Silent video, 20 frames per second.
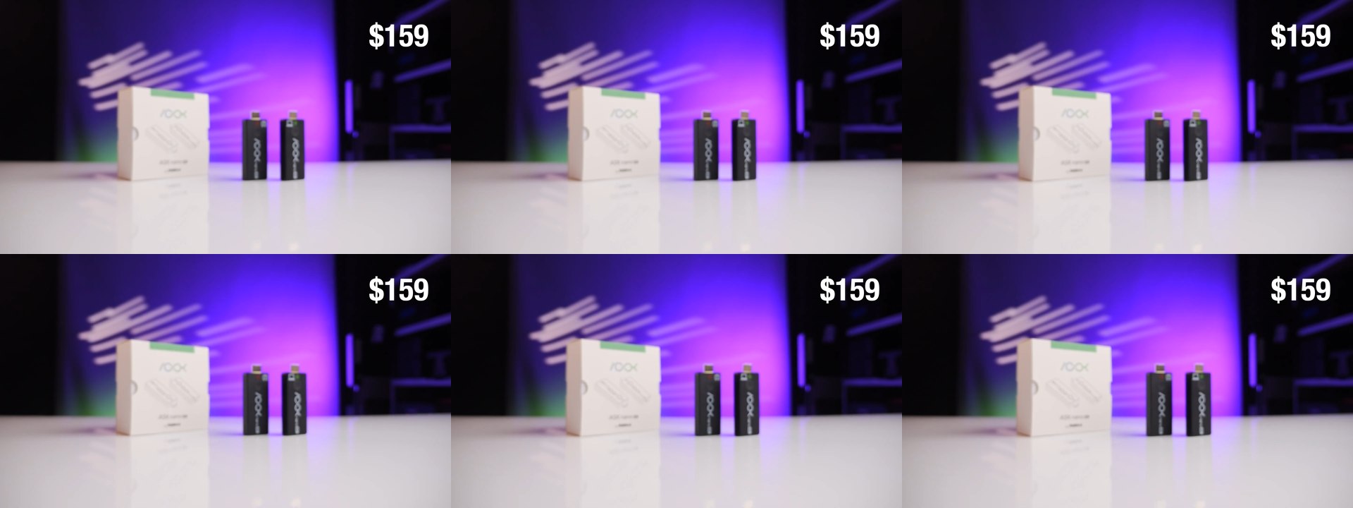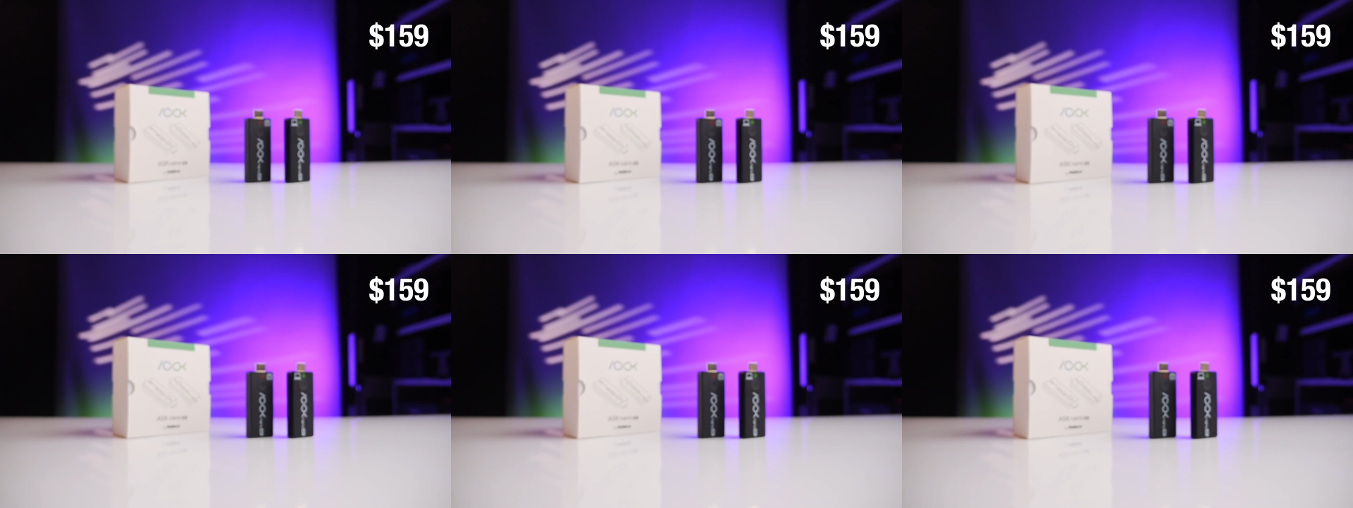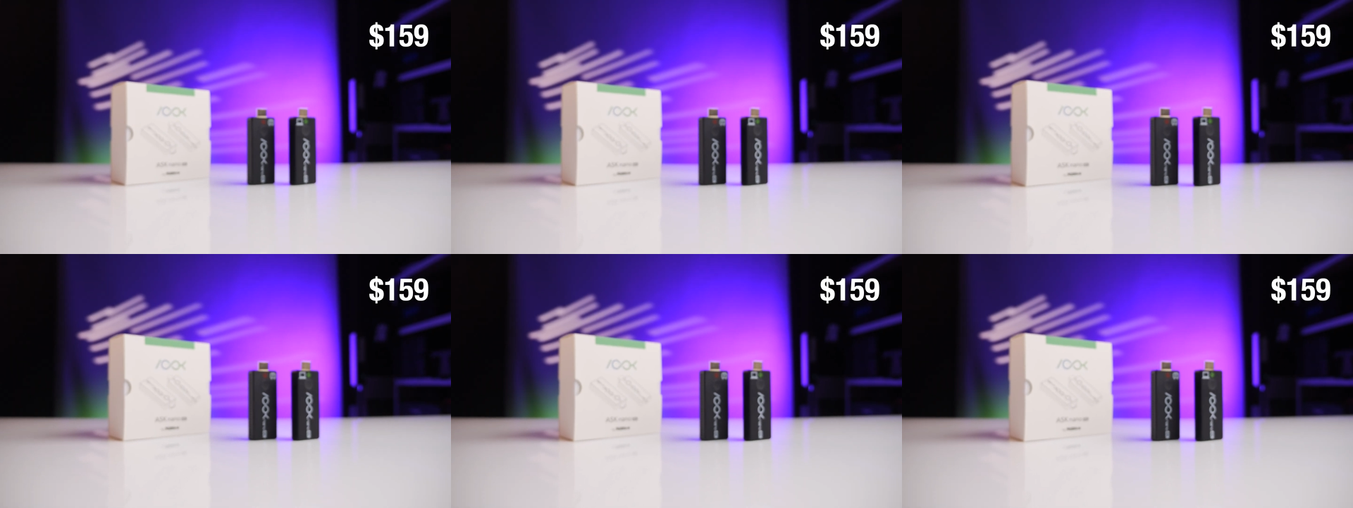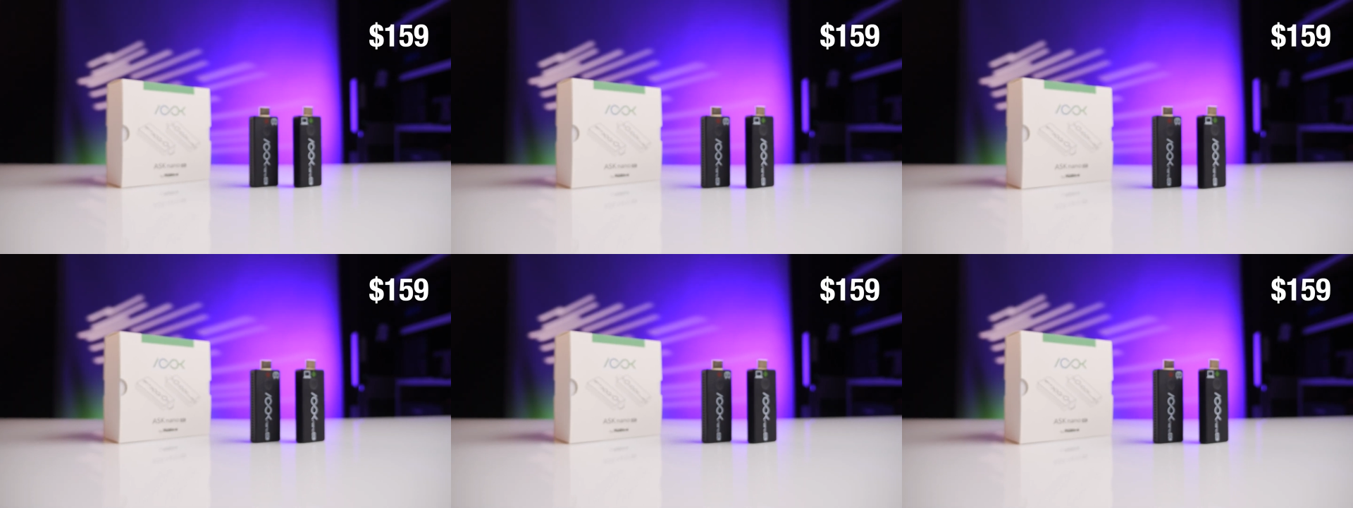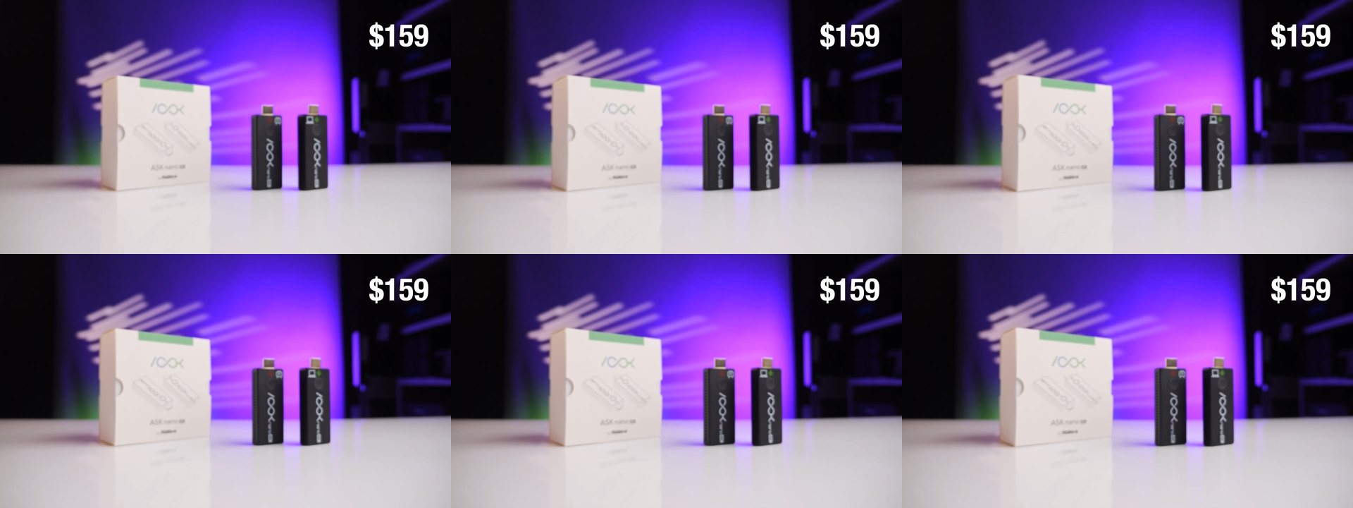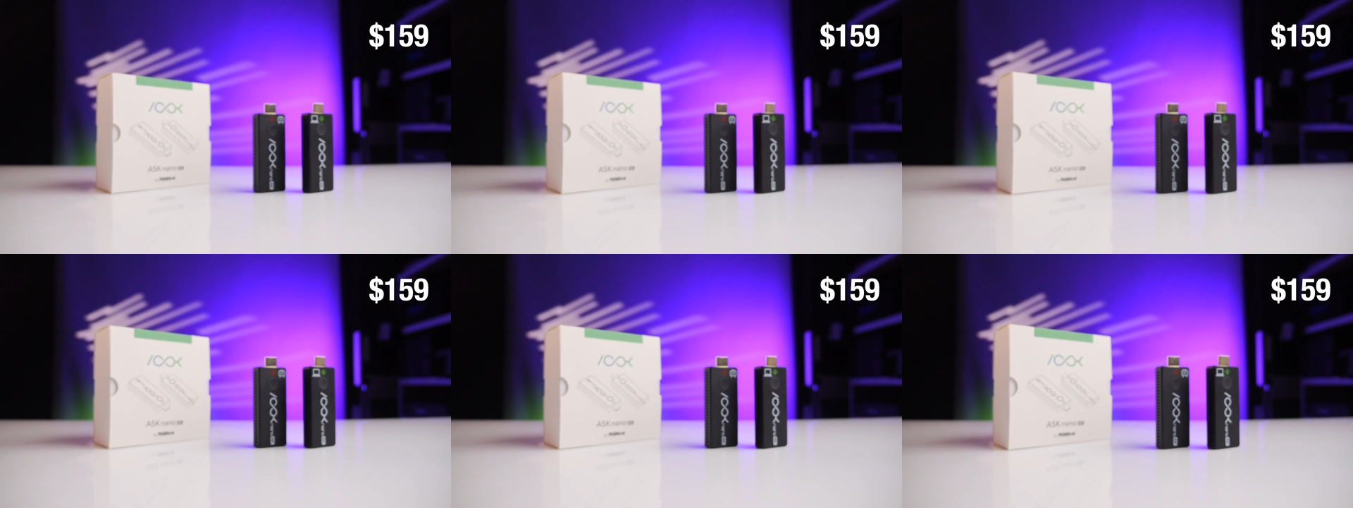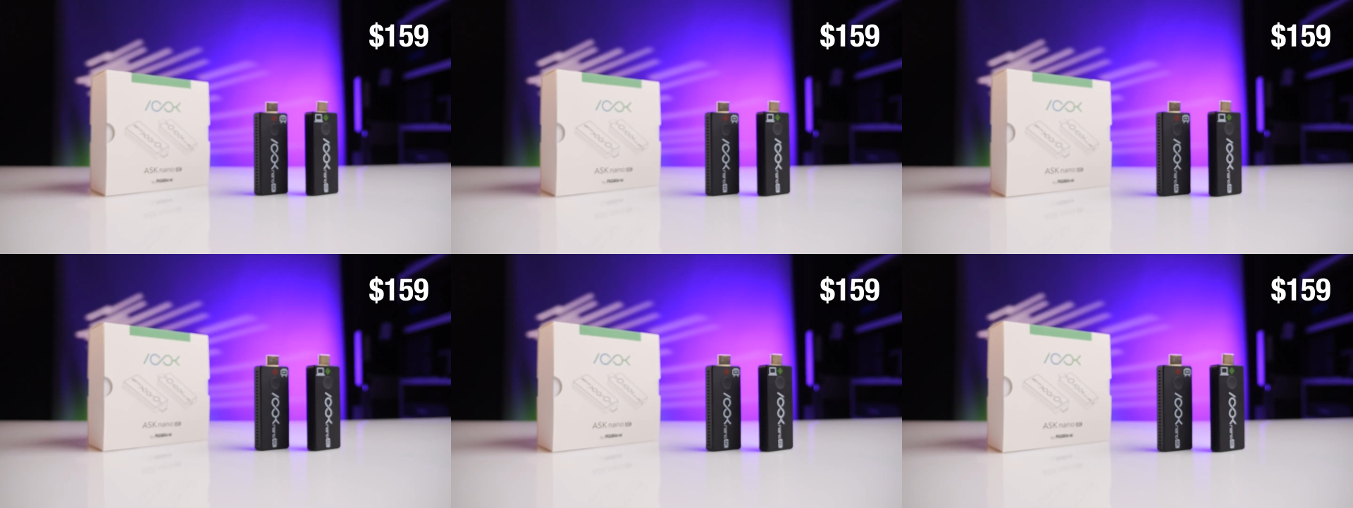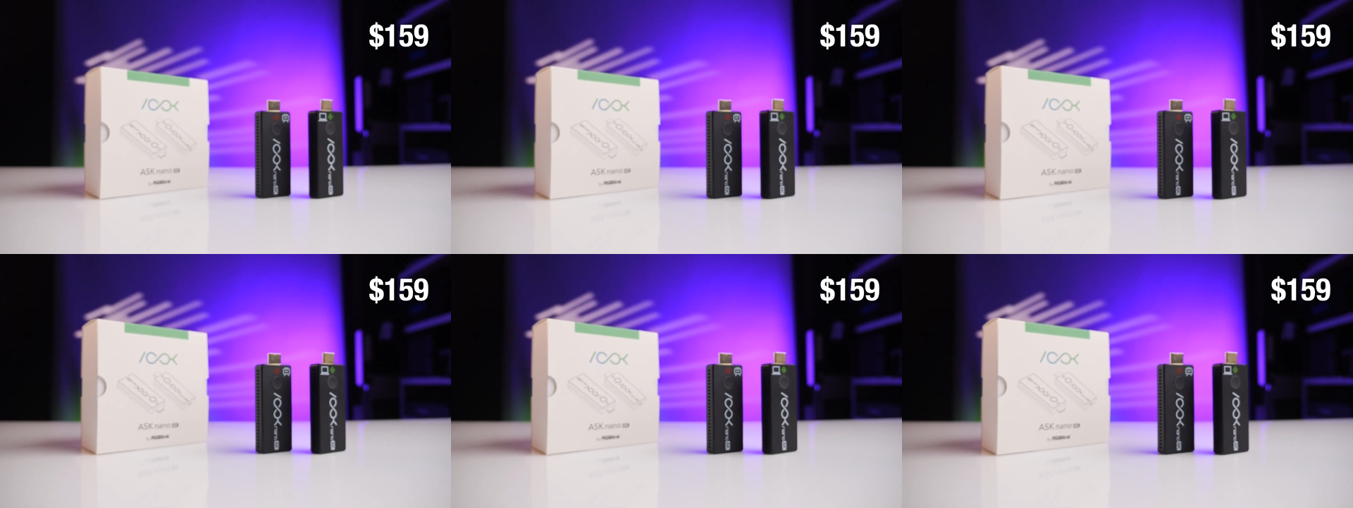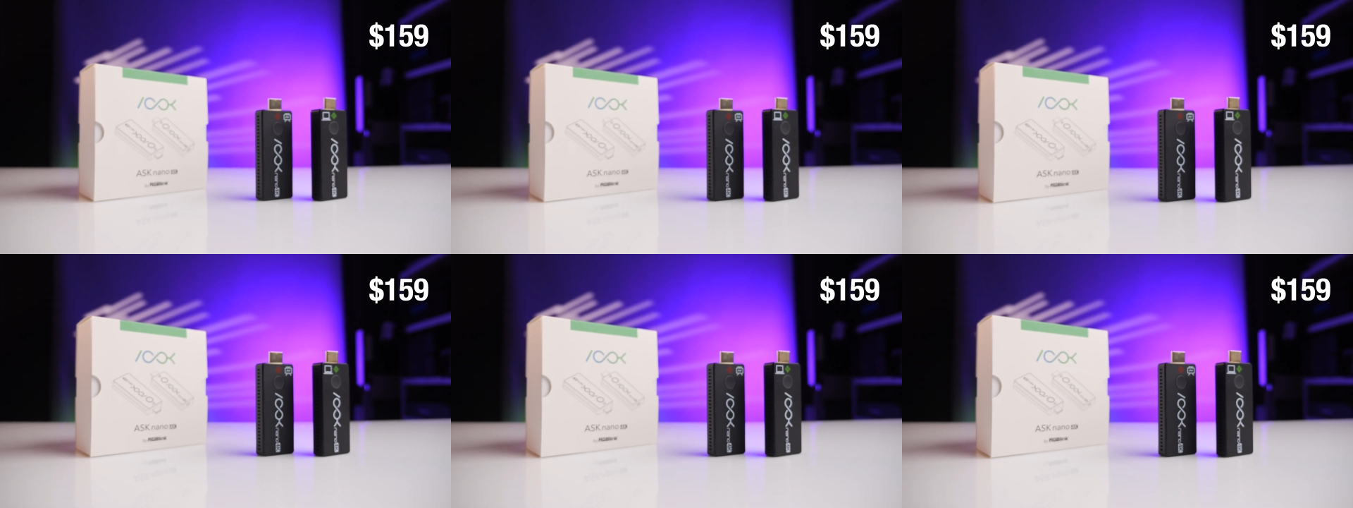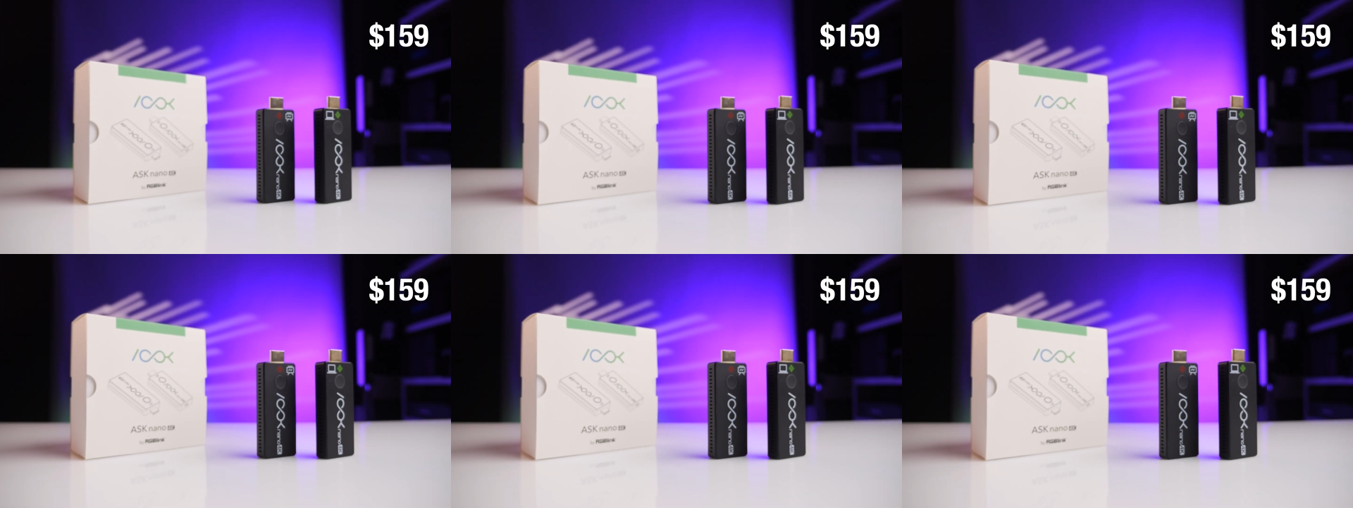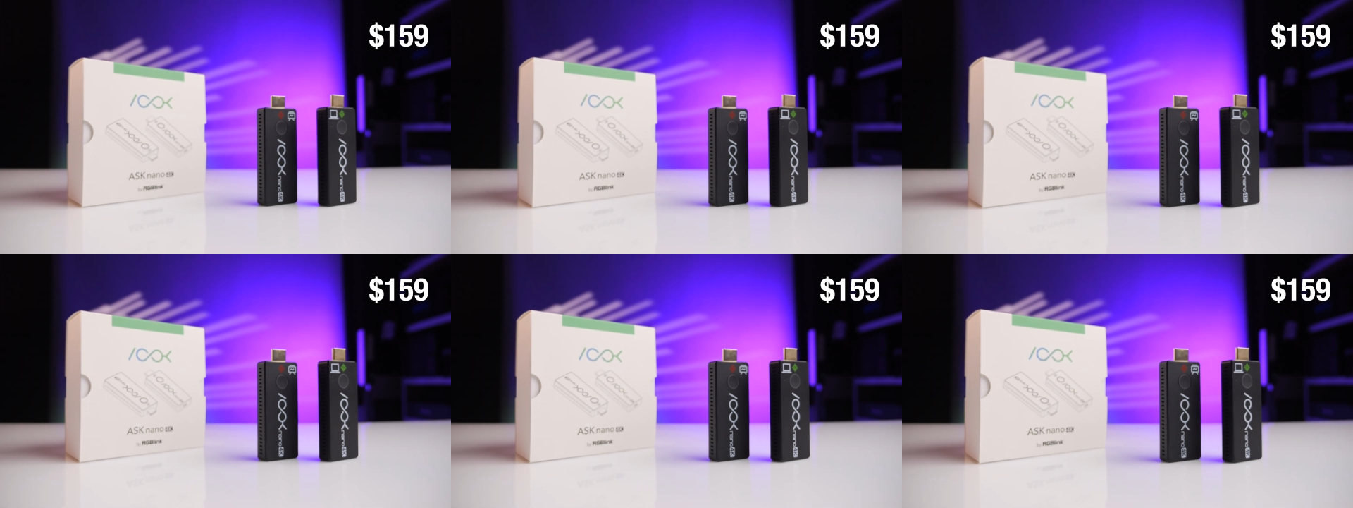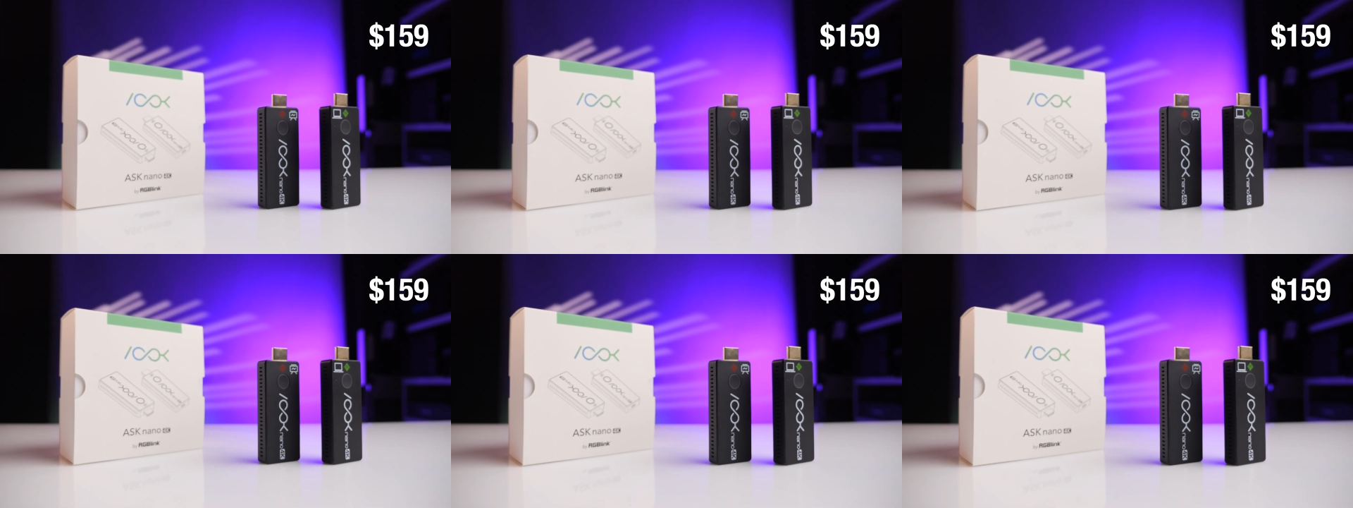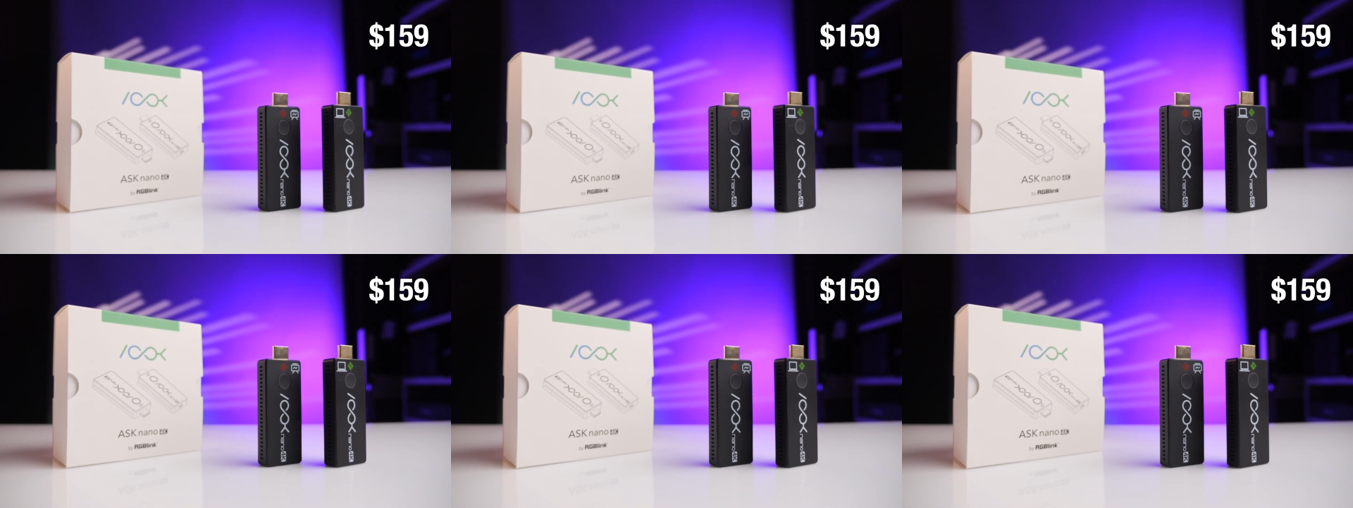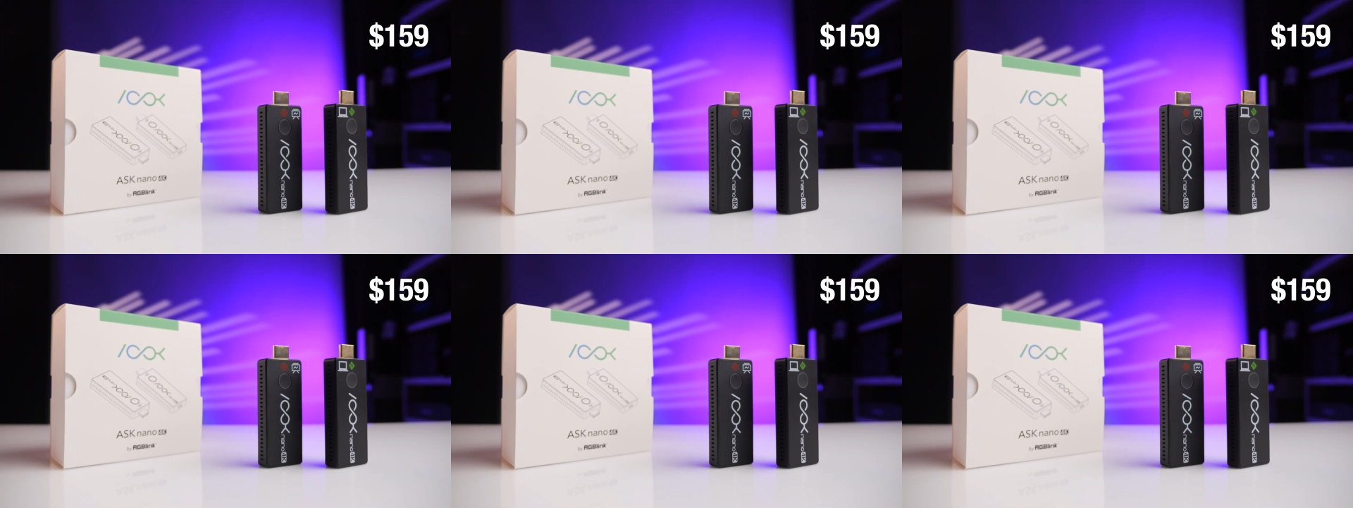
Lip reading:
(no speaker visible)